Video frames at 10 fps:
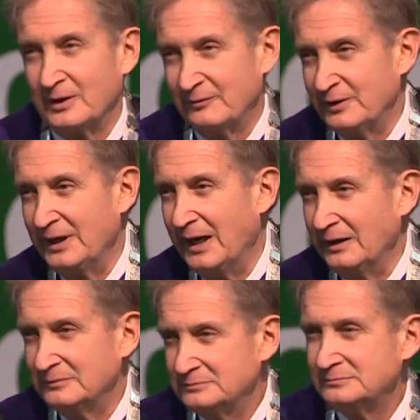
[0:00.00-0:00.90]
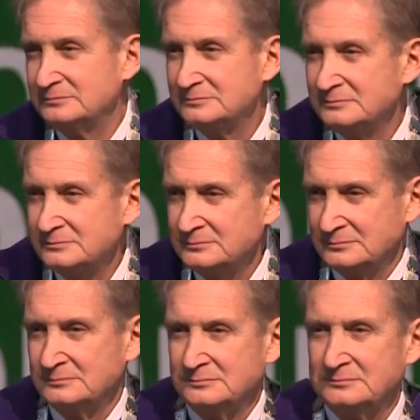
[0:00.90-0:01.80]
every day,
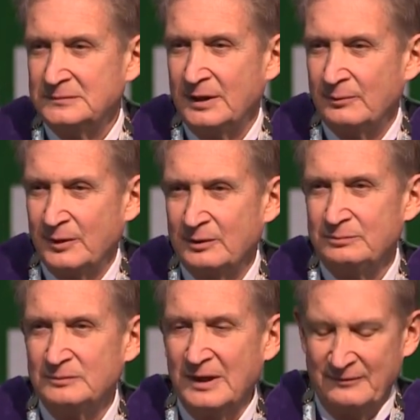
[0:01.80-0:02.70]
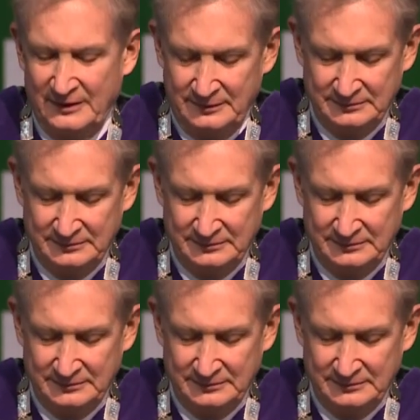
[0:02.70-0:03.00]
and we love it.